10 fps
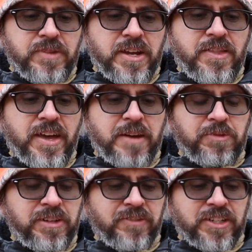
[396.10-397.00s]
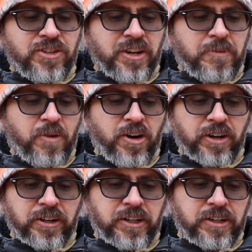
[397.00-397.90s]
And then I believe I took it
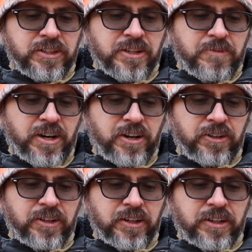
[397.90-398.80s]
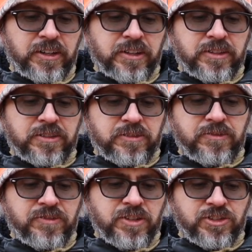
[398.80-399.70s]
apart somehow,
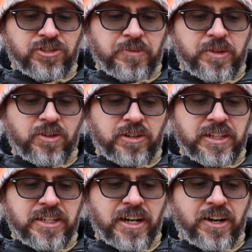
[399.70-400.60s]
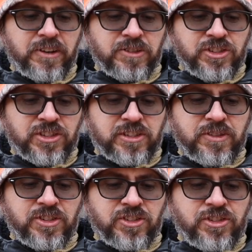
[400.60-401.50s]
fuel stripped, you know, cleaned it out, and it was just
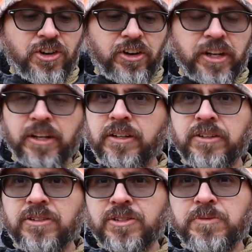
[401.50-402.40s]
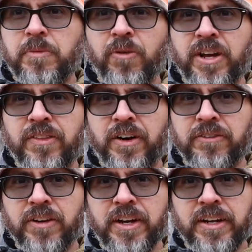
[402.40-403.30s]
dirty. There's some debris in
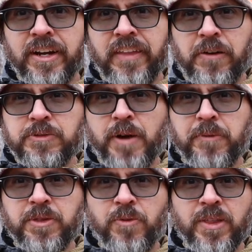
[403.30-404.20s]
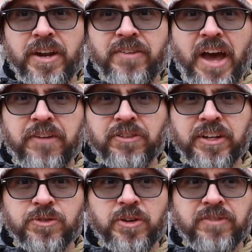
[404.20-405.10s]
there. And that was probably the one that I've had for
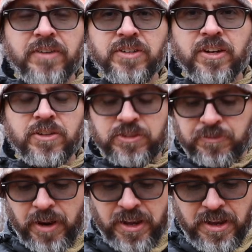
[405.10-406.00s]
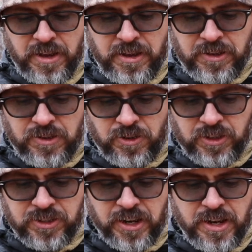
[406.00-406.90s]
like 25 years. You know, it's probably, you know,
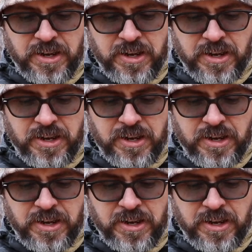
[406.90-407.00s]
because I